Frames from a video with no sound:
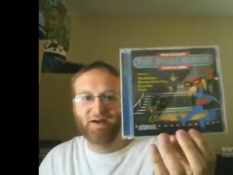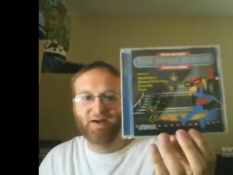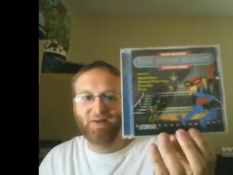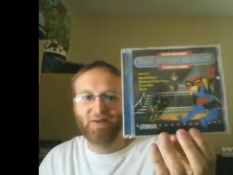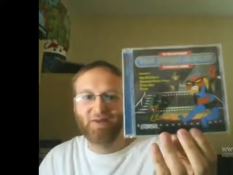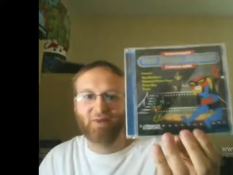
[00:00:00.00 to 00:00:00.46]

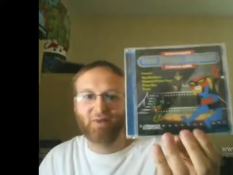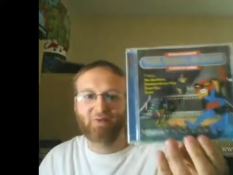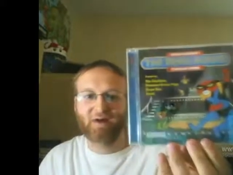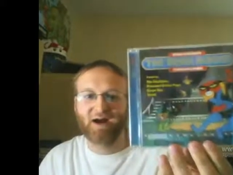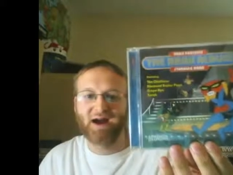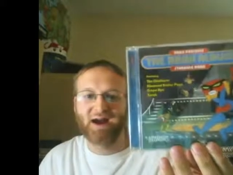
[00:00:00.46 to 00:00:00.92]
the
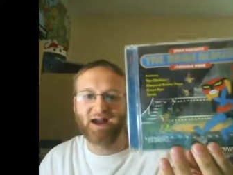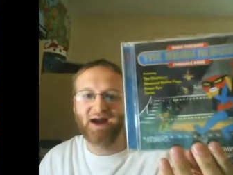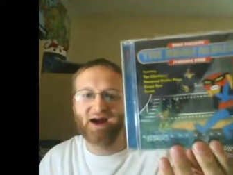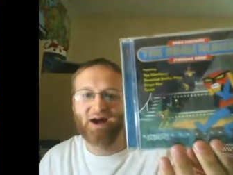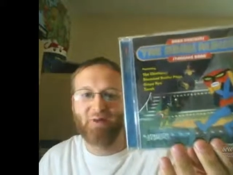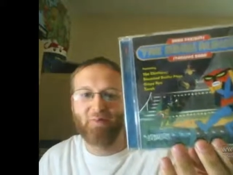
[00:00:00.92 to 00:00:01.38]
Brack
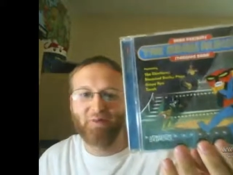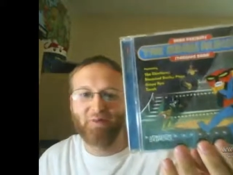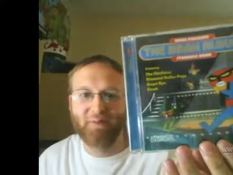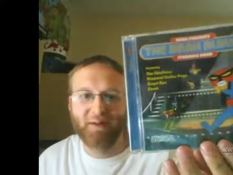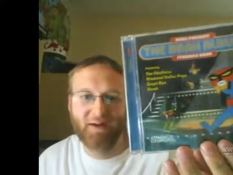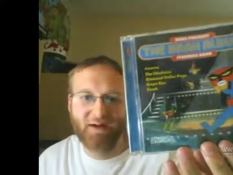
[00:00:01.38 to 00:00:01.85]

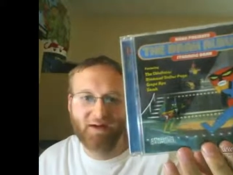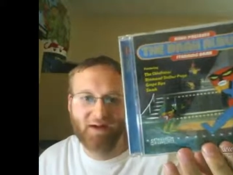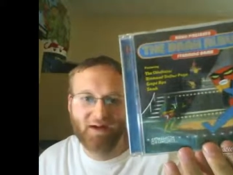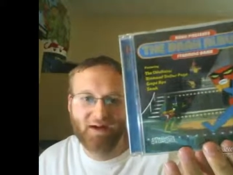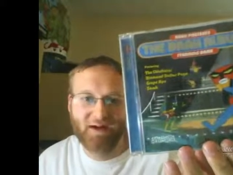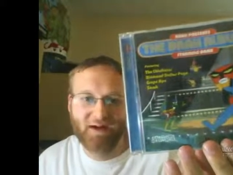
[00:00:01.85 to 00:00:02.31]
album.
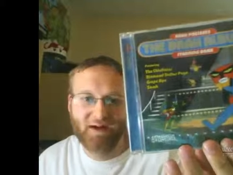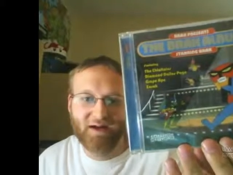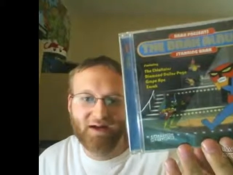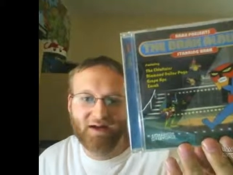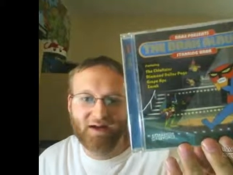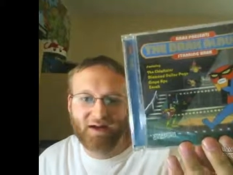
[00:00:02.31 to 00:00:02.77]

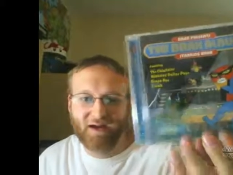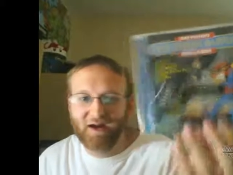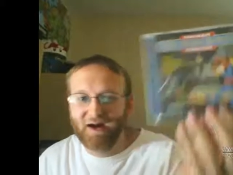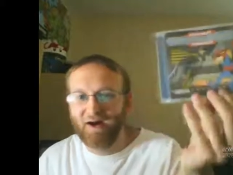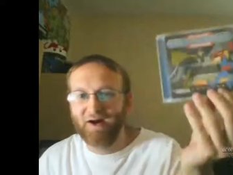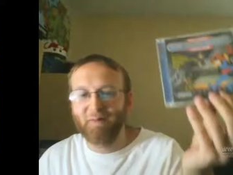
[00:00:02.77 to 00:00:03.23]

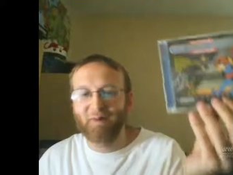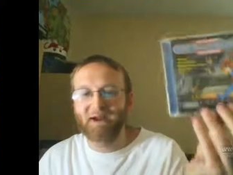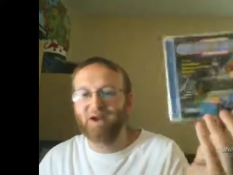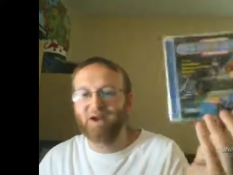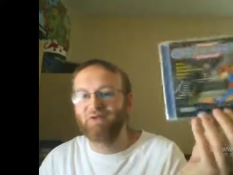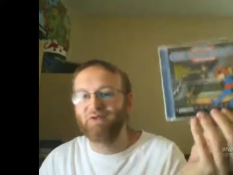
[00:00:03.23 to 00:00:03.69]
Oh my
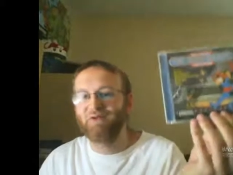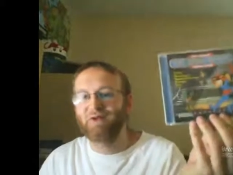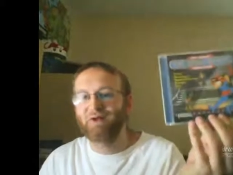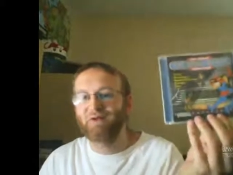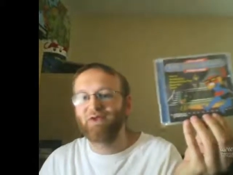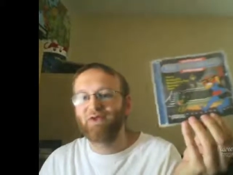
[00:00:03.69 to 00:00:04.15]
gosh, if you've
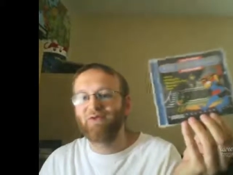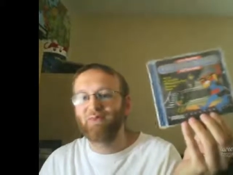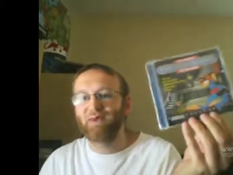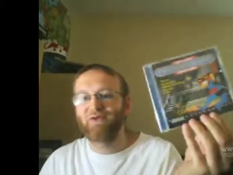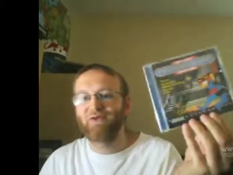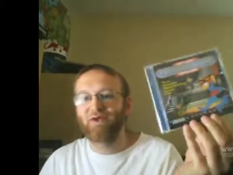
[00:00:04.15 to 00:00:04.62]
ever seen
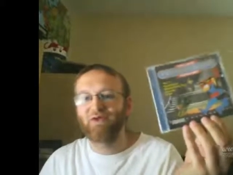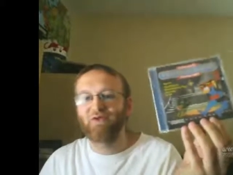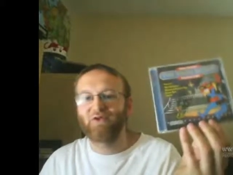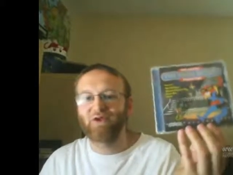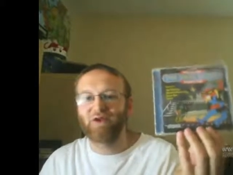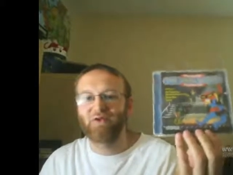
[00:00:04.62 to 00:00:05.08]
Space
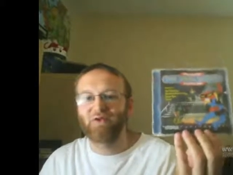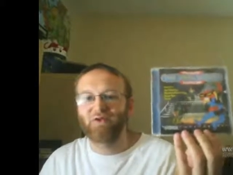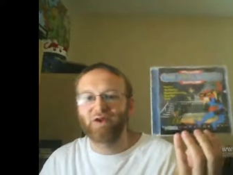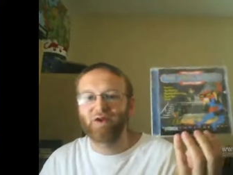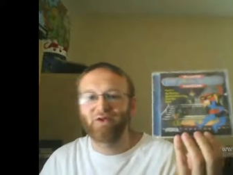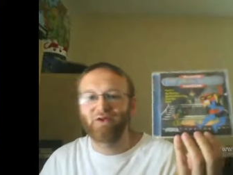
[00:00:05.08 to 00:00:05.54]
Ghost and Coast to
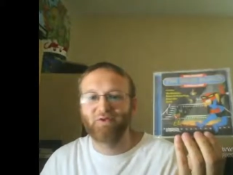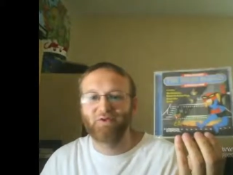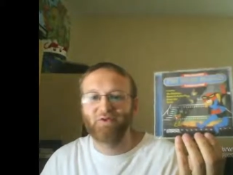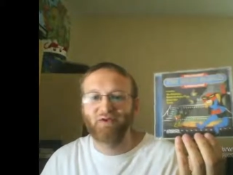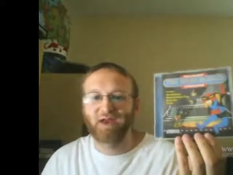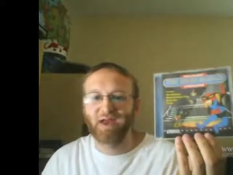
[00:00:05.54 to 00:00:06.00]

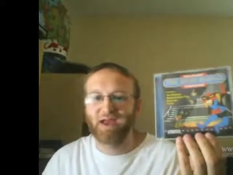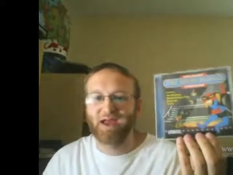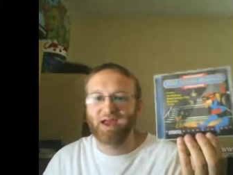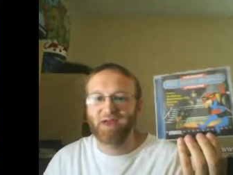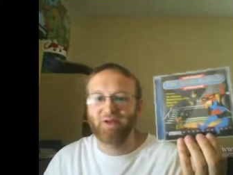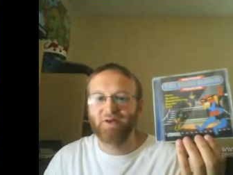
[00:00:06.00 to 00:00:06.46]
Coast and
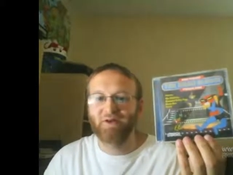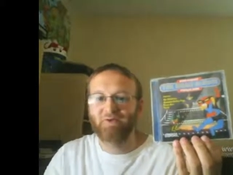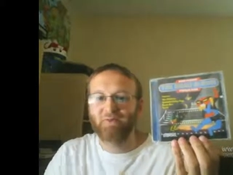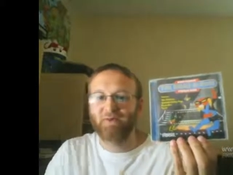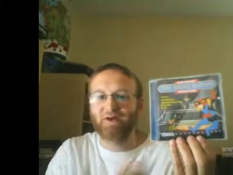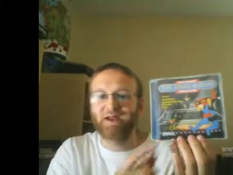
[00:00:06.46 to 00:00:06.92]
any of
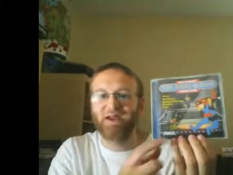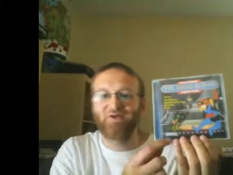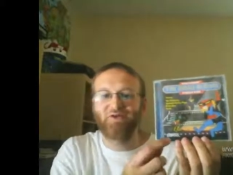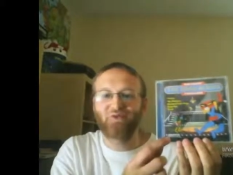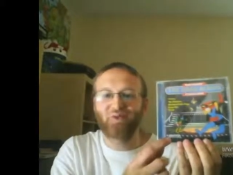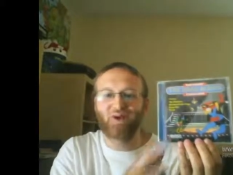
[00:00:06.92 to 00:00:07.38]
those where he
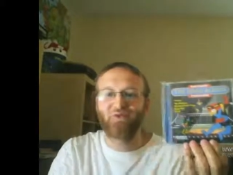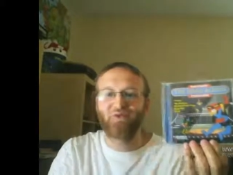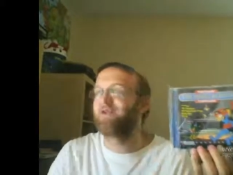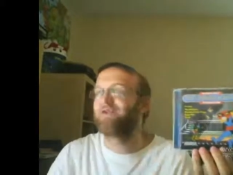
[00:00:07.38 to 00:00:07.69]
just writes these